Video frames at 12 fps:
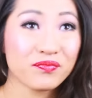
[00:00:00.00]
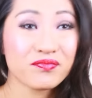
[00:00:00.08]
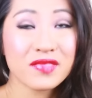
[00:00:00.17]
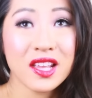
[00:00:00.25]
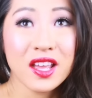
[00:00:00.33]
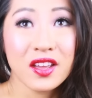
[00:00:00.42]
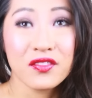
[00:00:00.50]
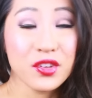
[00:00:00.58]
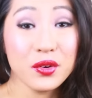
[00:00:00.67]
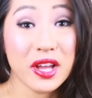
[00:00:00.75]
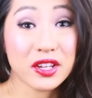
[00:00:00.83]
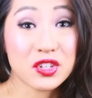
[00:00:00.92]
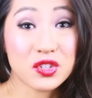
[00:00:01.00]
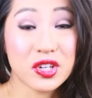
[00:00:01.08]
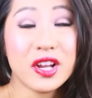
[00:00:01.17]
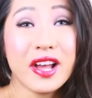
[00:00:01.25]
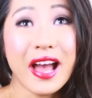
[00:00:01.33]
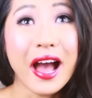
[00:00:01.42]
a few extra
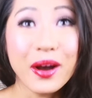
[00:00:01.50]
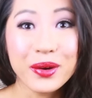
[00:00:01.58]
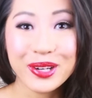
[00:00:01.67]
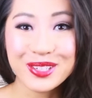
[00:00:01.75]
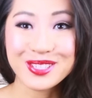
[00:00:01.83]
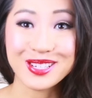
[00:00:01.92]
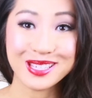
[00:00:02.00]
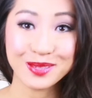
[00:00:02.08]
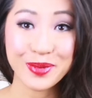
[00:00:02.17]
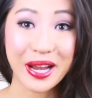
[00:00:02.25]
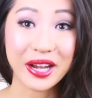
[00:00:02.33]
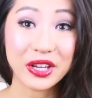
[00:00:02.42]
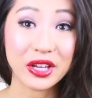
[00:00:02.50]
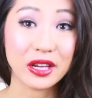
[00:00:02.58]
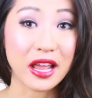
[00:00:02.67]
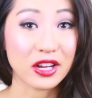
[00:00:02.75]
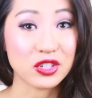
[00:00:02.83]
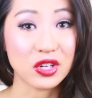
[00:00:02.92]
hours to spare, you
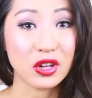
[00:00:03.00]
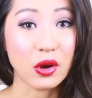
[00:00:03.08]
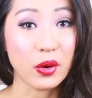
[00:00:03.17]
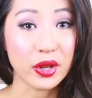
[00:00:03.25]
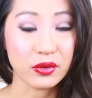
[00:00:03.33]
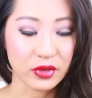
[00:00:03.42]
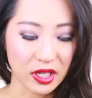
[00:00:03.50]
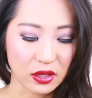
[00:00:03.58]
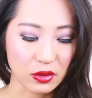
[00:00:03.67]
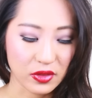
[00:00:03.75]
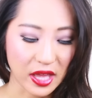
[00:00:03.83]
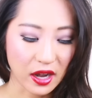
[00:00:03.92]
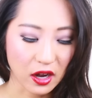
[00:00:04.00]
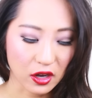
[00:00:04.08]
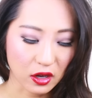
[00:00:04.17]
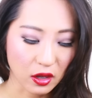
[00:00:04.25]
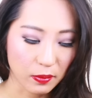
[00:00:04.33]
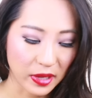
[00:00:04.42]
can actually go and read through that article.